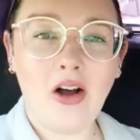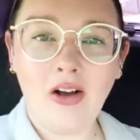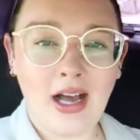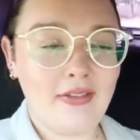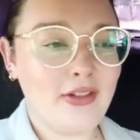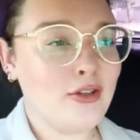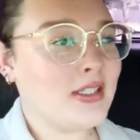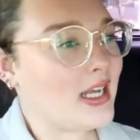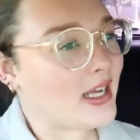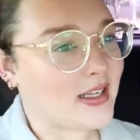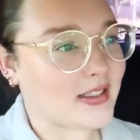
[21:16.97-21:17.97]
We all have those
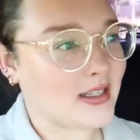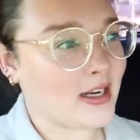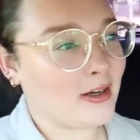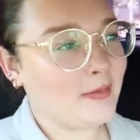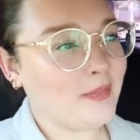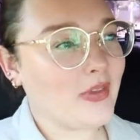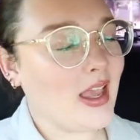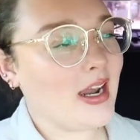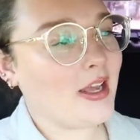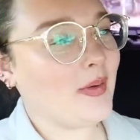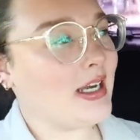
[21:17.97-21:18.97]
days, you know?
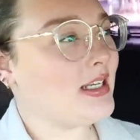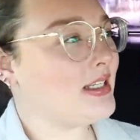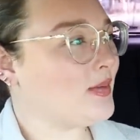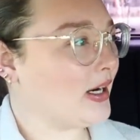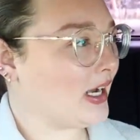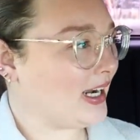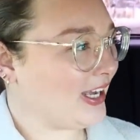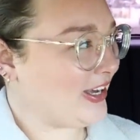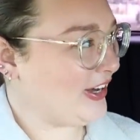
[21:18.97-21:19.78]
Anyways, we're gonna